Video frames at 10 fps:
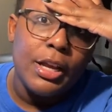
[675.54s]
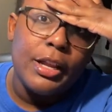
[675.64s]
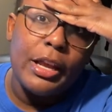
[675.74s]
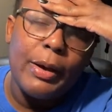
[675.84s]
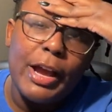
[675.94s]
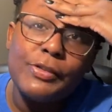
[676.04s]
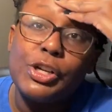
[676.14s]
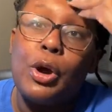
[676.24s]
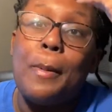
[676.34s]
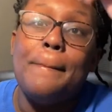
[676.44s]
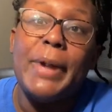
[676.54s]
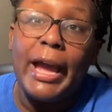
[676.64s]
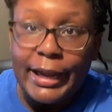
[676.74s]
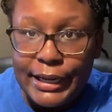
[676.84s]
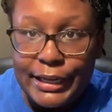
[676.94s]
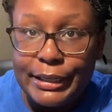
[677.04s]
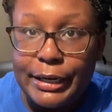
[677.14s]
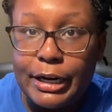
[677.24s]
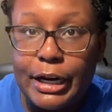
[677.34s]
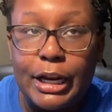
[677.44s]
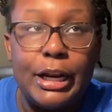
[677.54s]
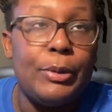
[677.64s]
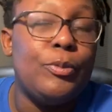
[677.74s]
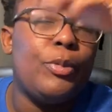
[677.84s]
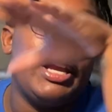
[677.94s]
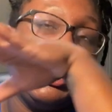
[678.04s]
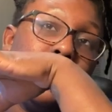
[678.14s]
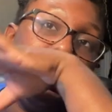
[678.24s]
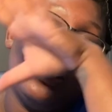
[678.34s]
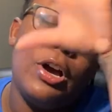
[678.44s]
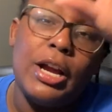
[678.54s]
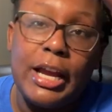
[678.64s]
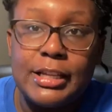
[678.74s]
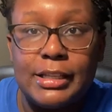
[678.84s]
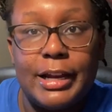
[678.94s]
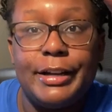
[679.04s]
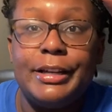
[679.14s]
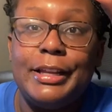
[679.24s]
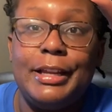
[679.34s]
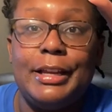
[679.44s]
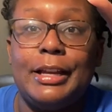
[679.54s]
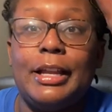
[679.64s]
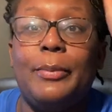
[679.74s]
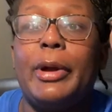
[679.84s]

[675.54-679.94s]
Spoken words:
I have to go back in there and wait in a long ass line again.